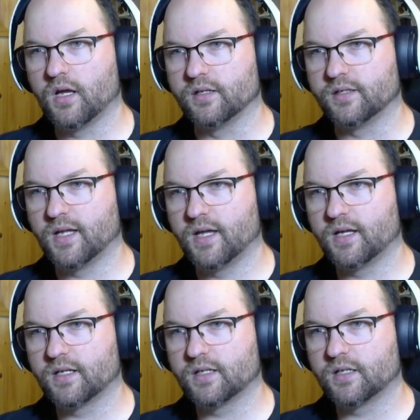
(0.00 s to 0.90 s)
And
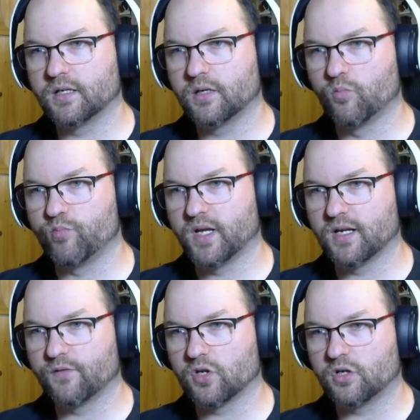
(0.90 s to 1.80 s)
then
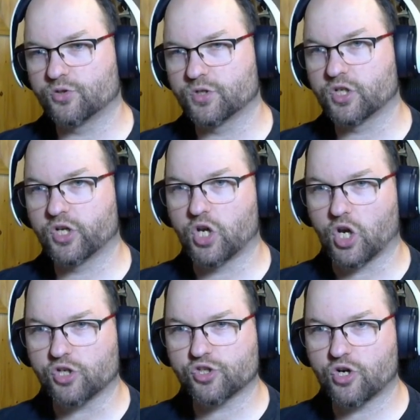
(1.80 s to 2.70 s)
big level 100
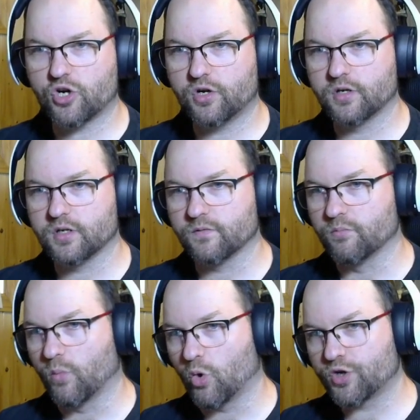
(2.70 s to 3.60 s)
cluster,
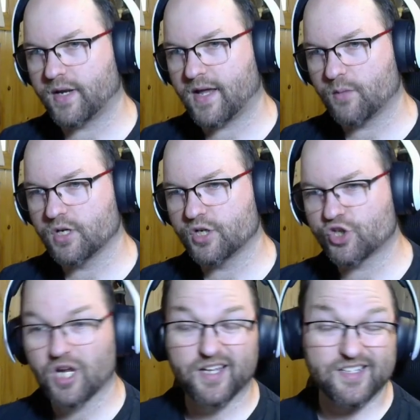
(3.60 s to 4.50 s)
even more
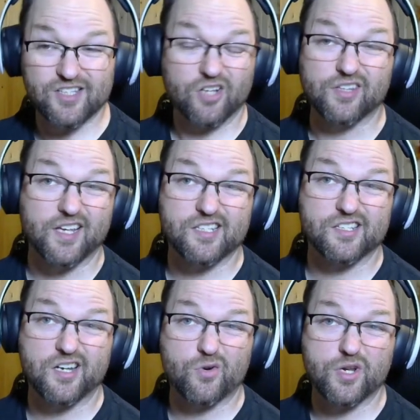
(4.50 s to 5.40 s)
damage. It's not
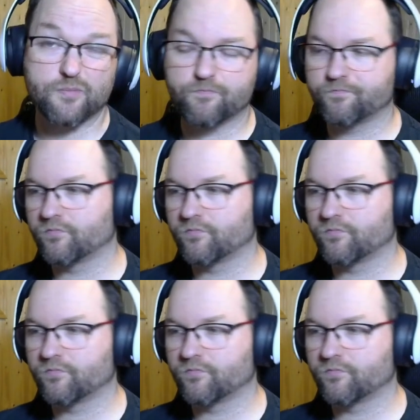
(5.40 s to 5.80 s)
necessary.